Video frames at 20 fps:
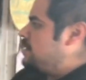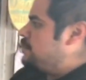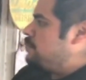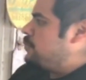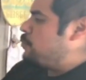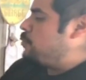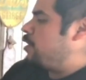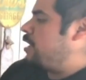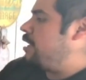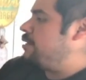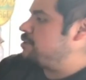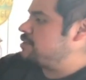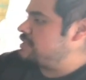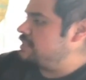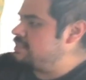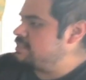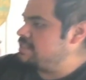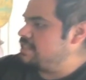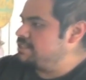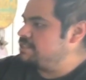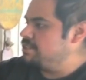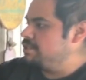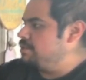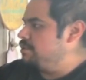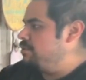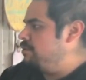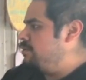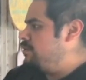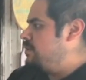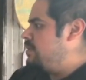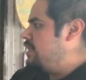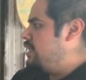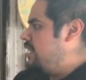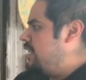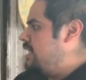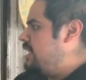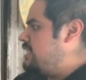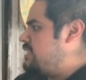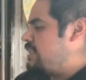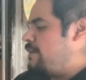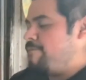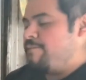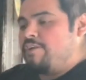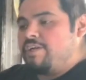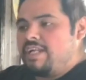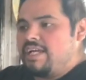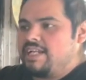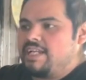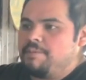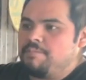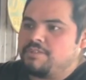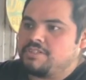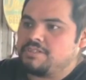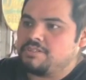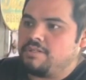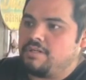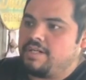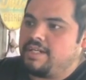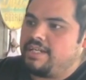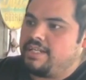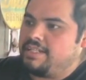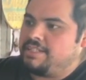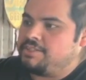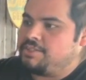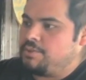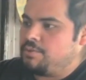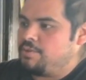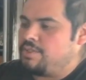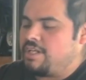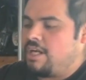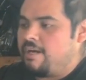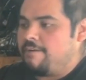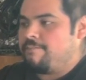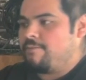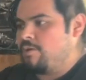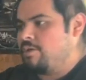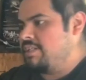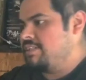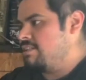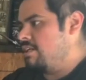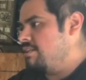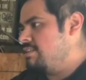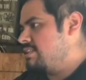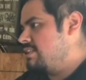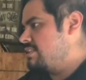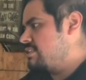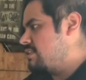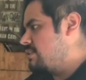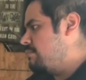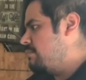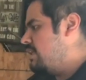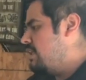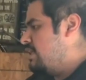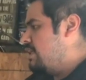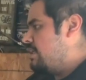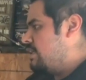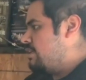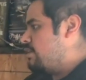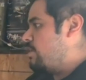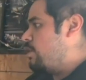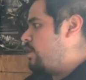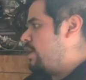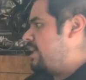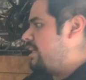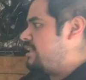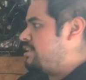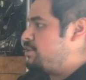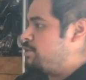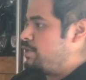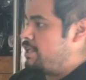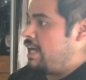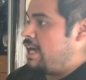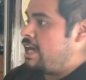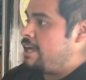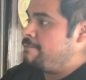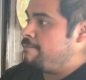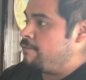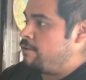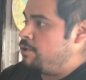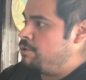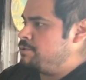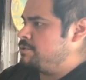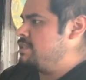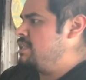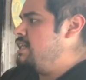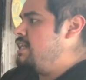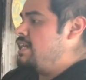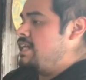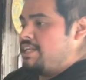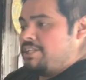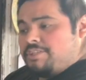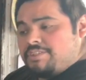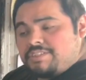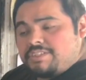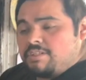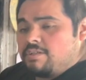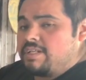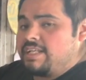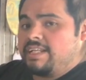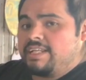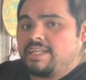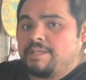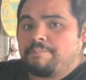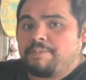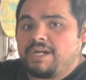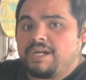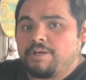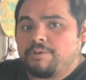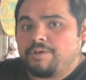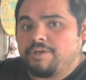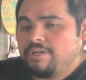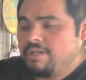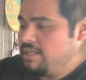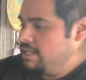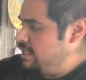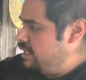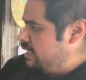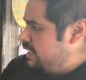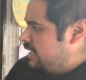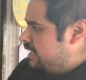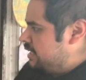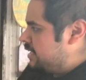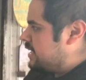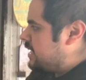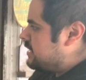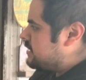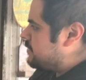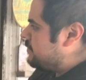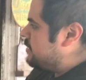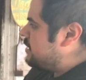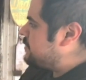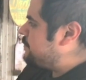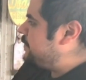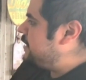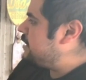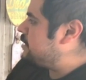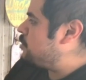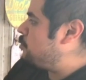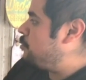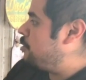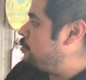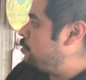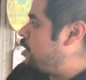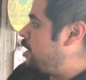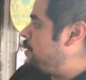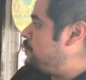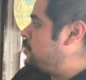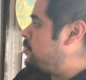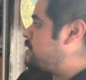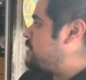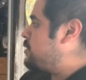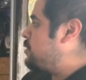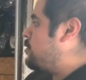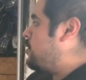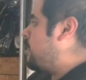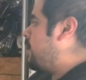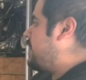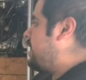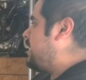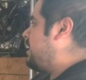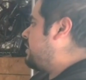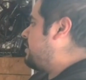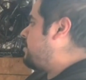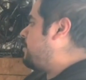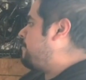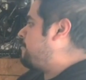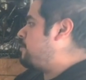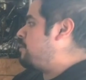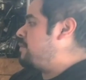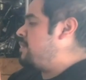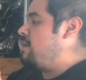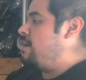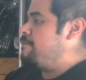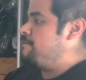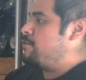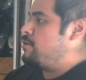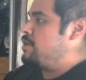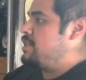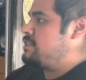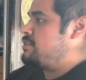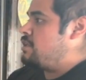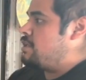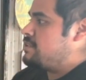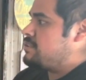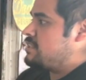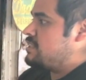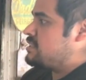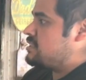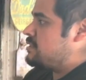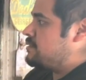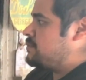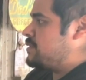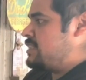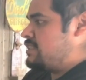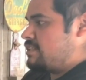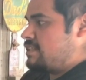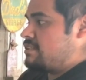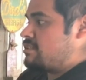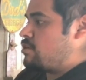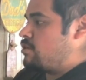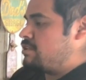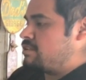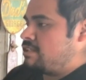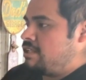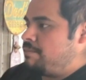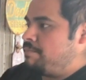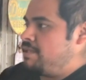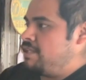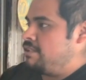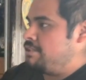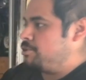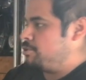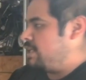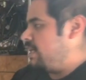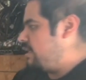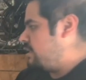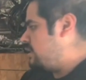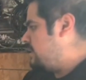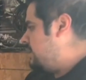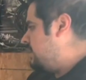But what I was going to say too is if you're not able to go ahead and do the off-road exhaust system, you can go ahead and do the high flows. You're still going to get power. In the case of this vehicle, we were able to go ahead and go from an off-road exhaust system, since this car is going to be in the track.